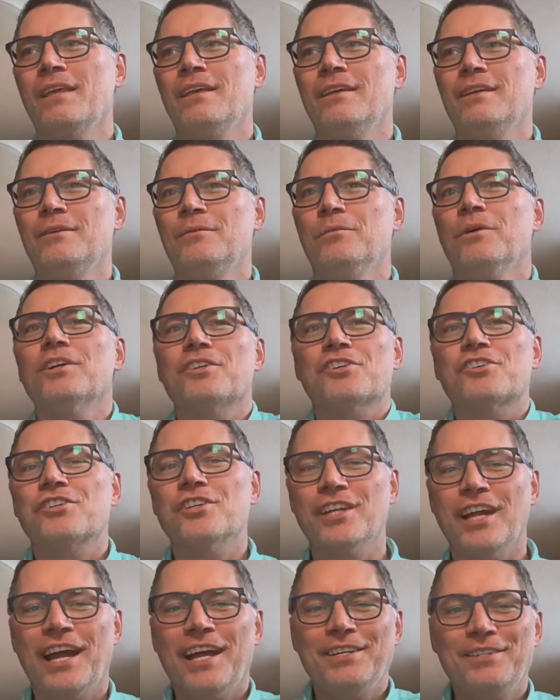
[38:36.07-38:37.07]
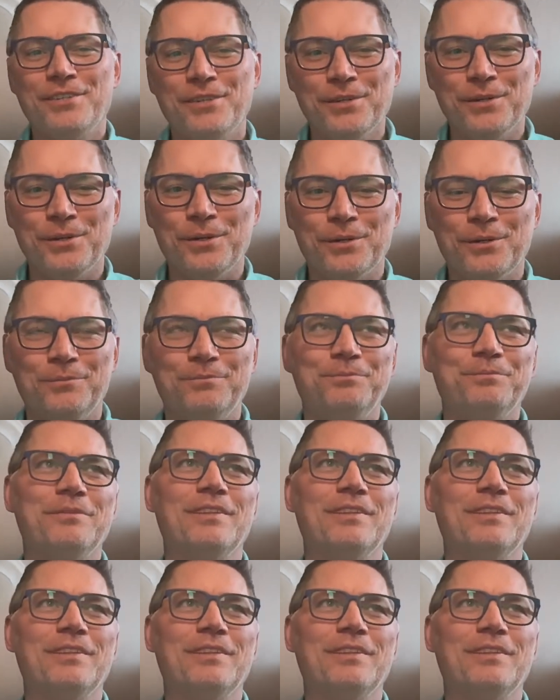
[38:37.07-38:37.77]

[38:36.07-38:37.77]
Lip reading: What should I do?